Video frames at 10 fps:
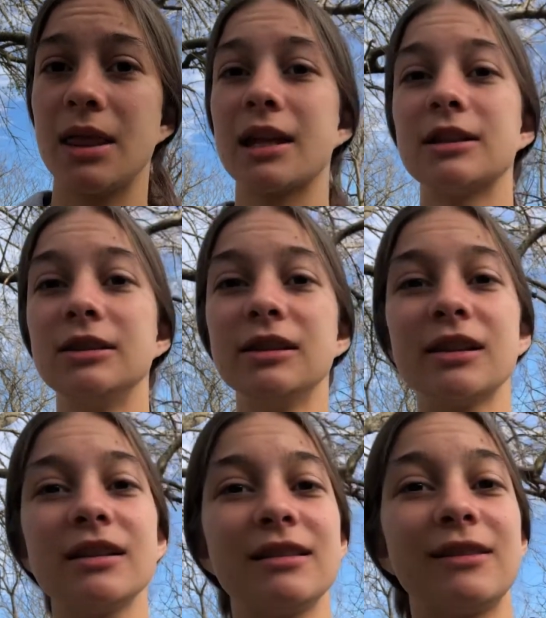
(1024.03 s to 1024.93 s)
that I
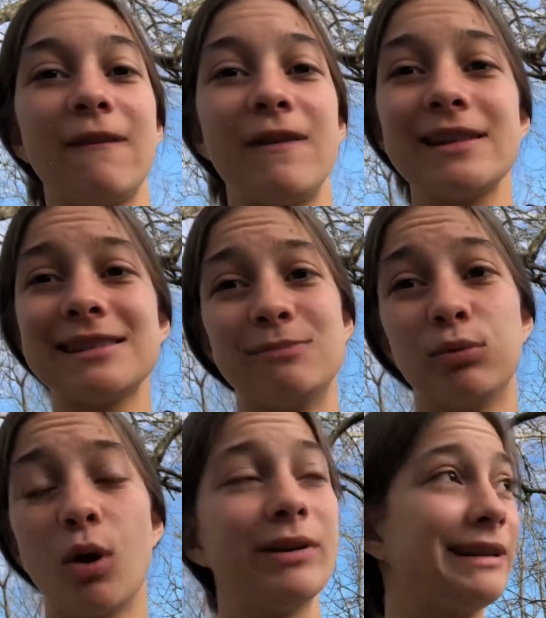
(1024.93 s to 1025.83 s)
literally the fence is
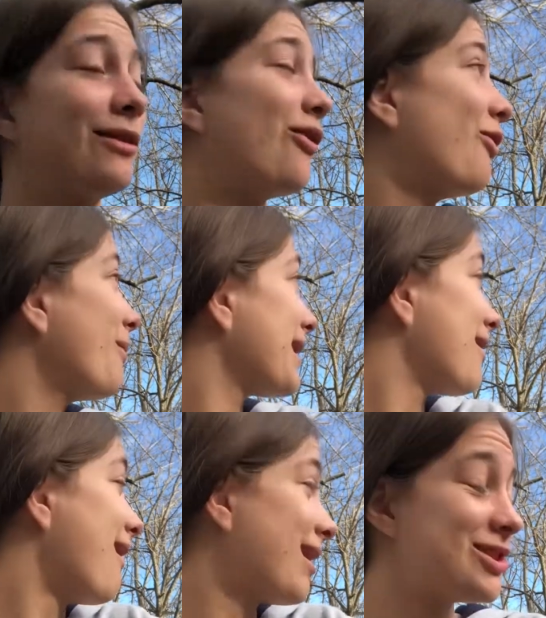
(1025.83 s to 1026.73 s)
broken. Oh my
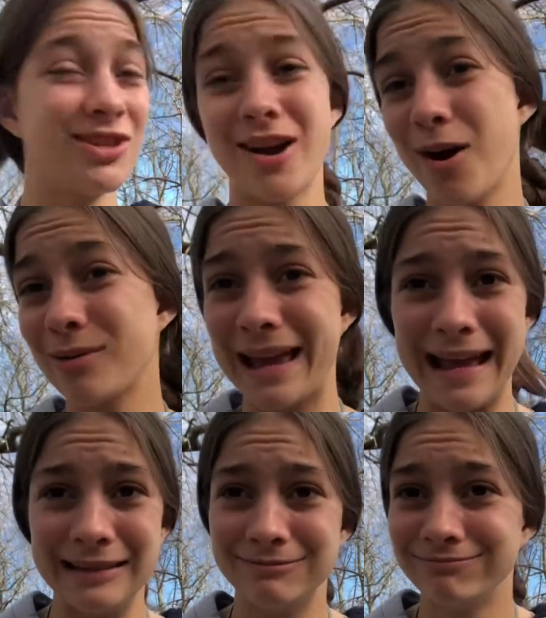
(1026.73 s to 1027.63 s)
gosh. Okay.
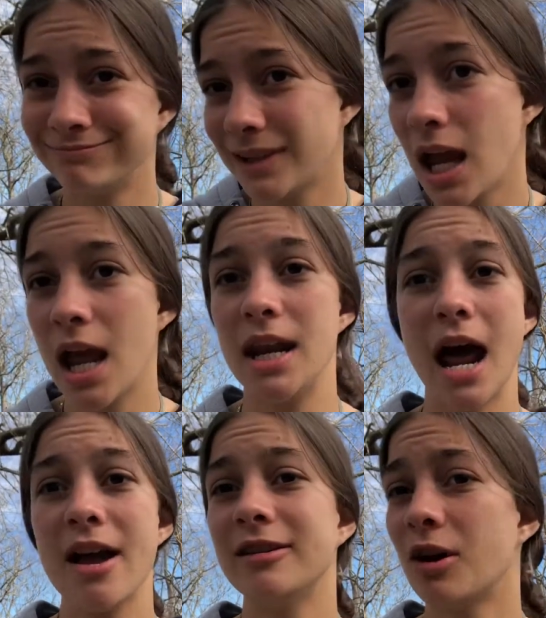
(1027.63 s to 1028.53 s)

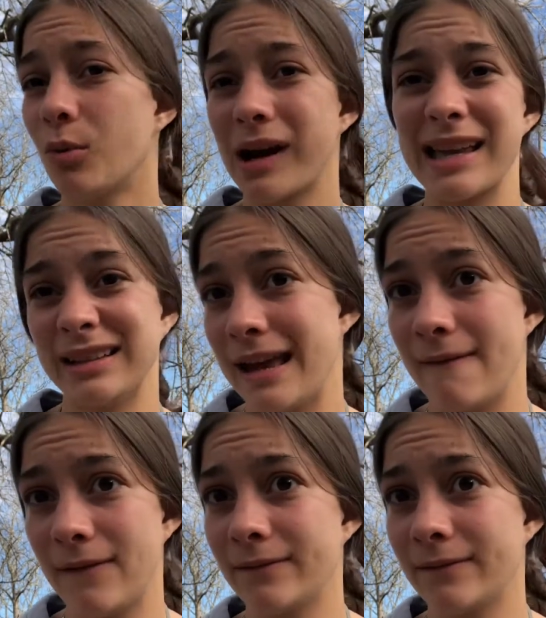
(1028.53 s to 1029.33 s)
Now you know where I live.